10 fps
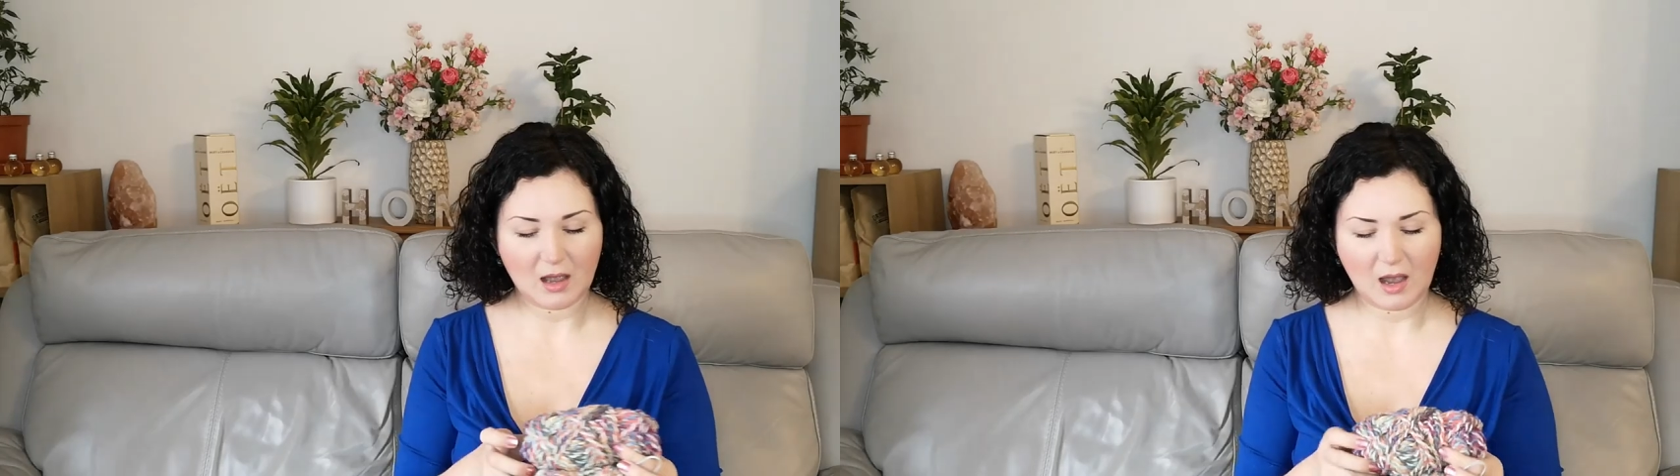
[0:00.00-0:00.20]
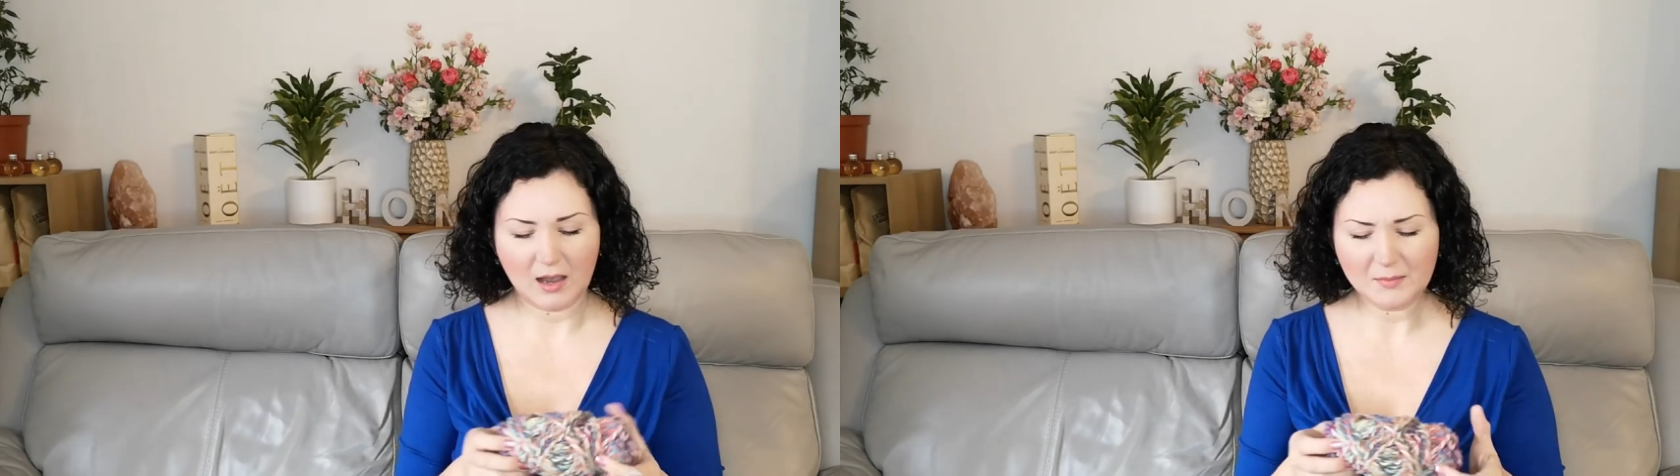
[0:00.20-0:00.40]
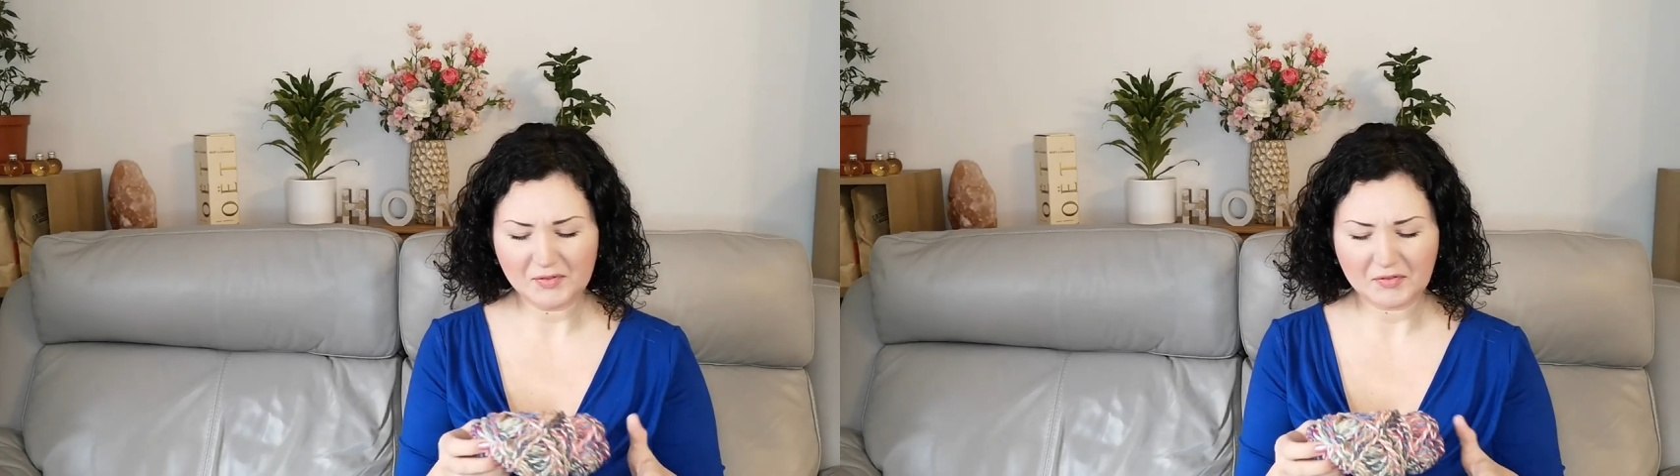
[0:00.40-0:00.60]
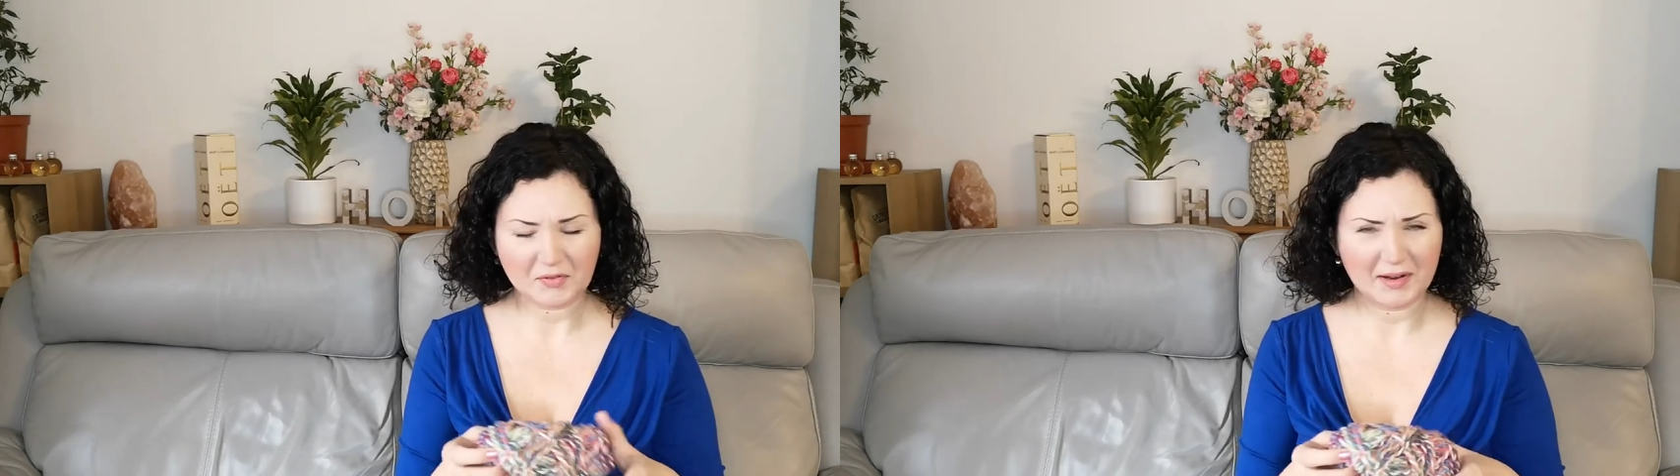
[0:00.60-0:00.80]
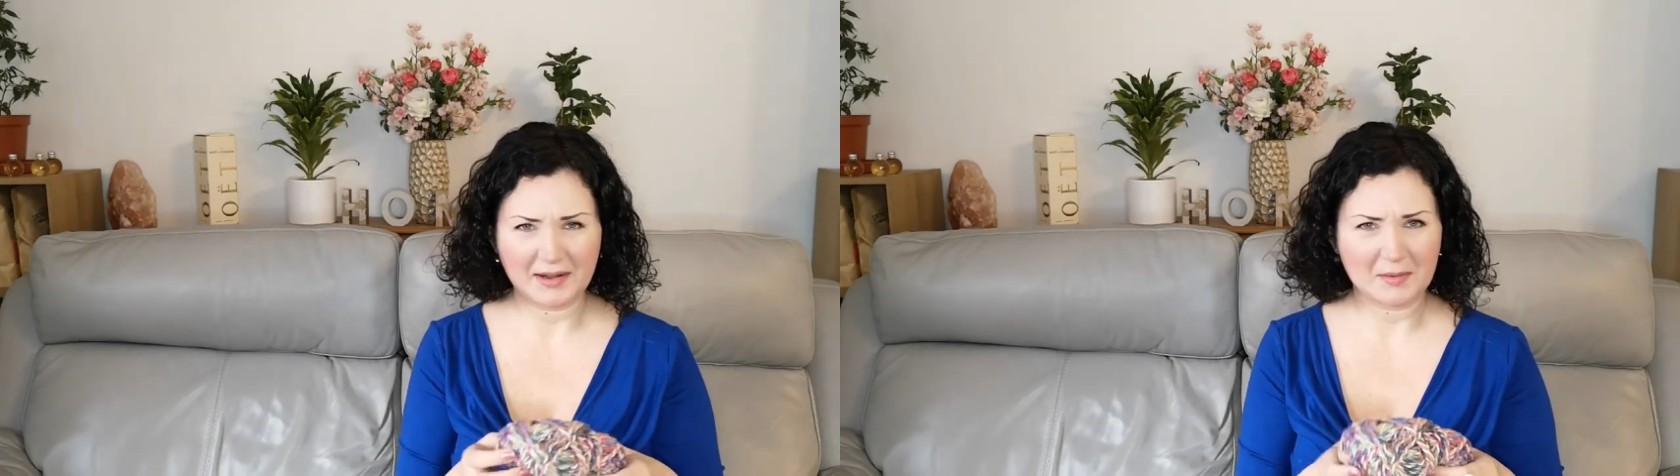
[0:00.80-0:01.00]
I'm
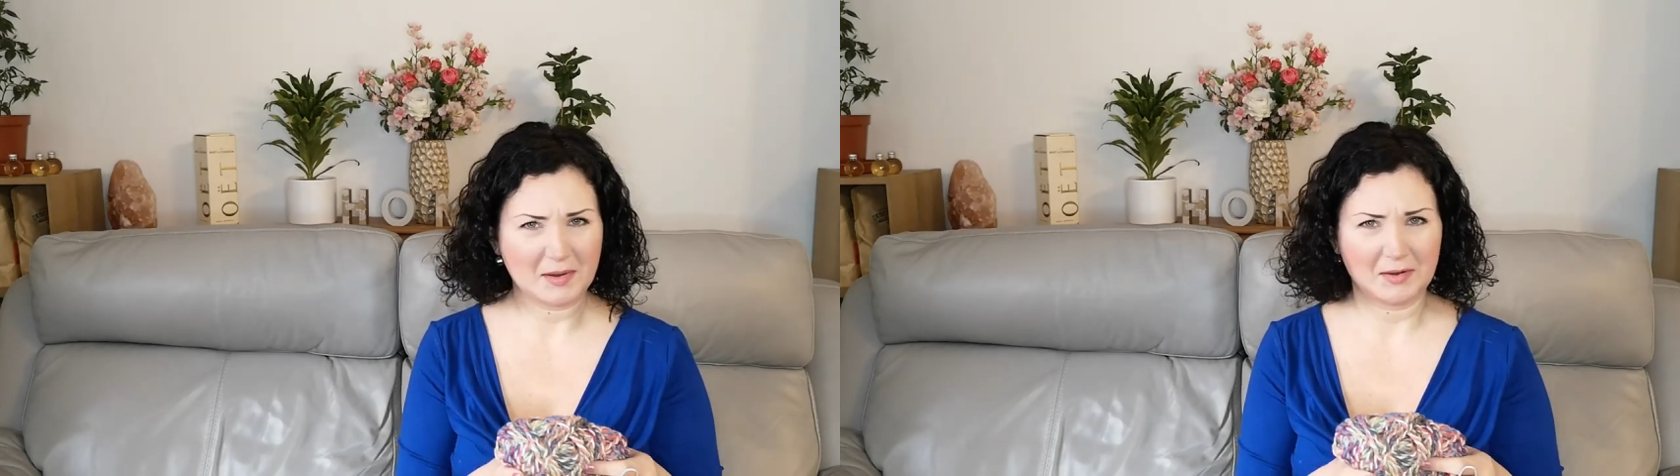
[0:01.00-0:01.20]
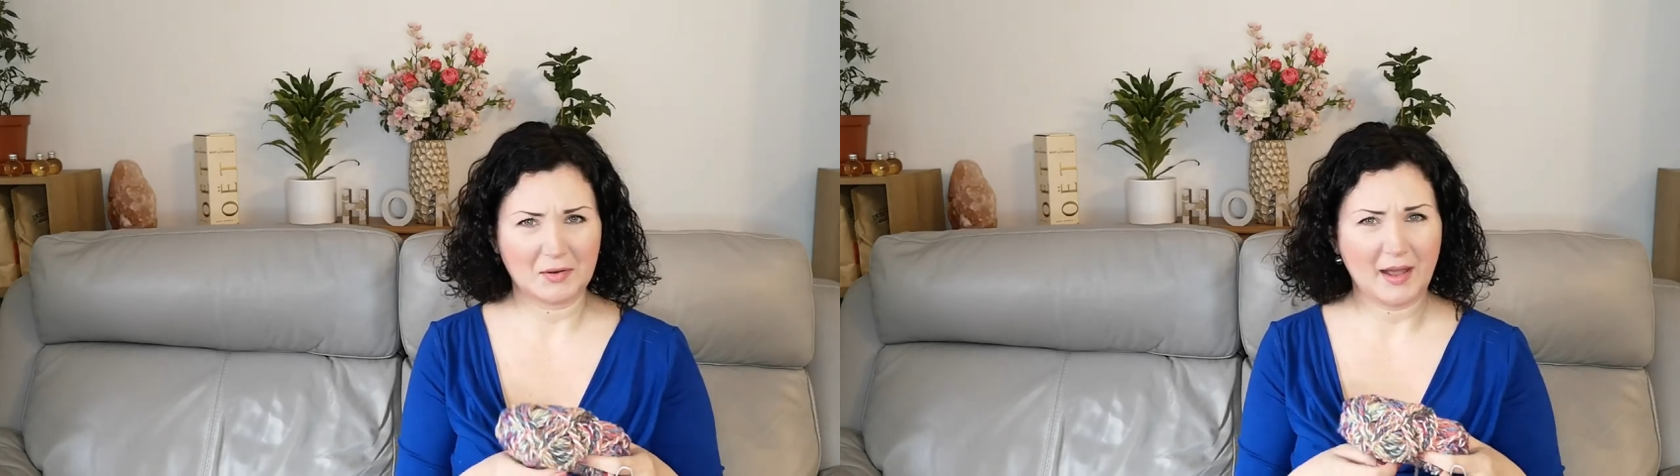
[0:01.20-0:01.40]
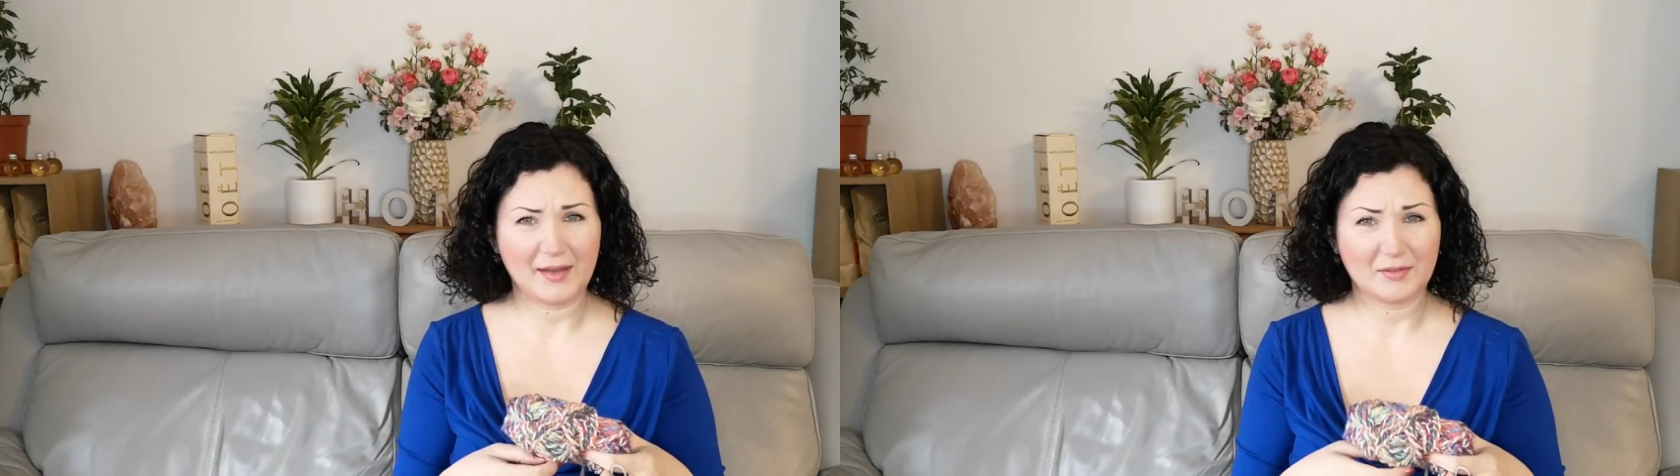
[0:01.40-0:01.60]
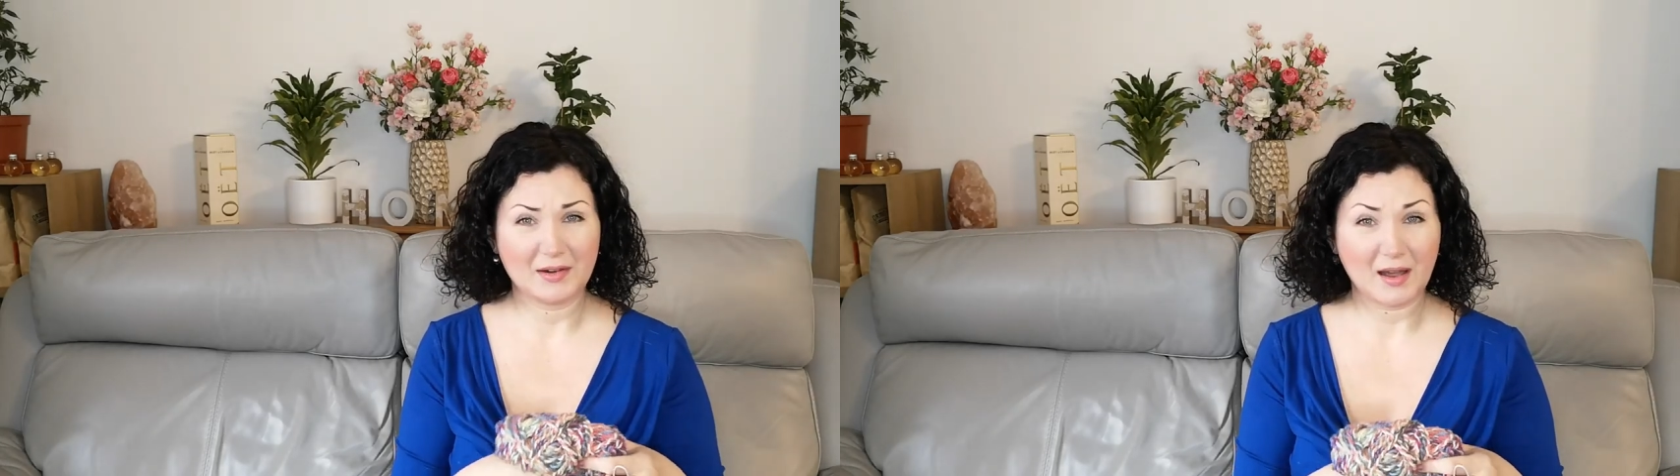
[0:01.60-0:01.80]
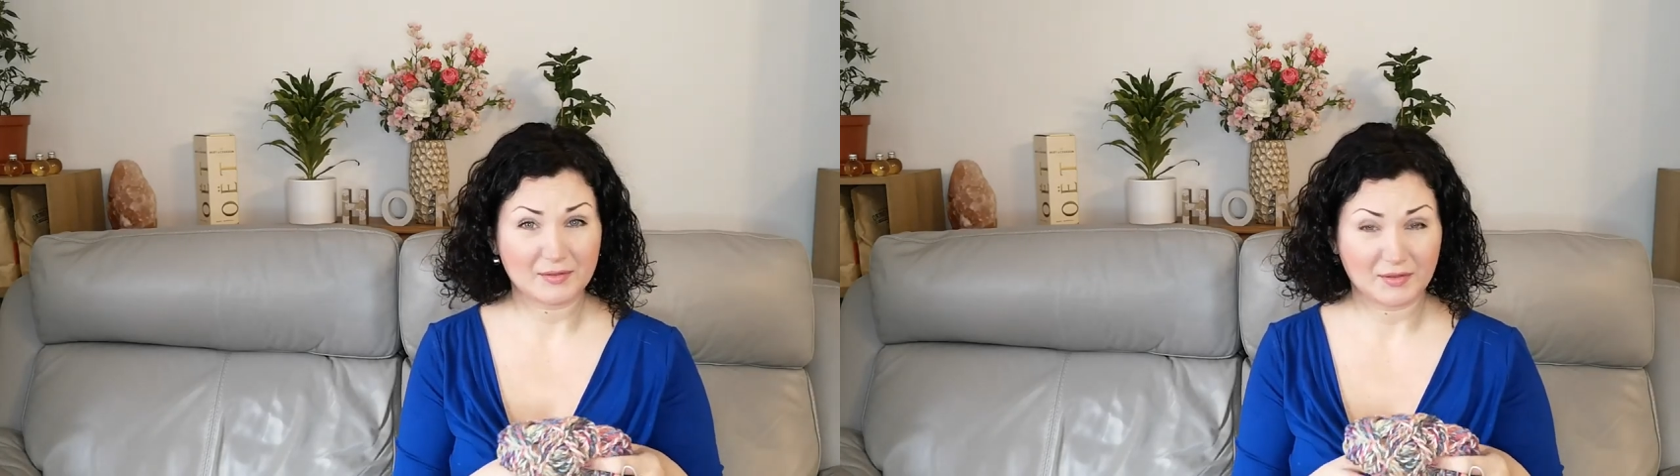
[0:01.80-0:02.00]
afraid I might not have enough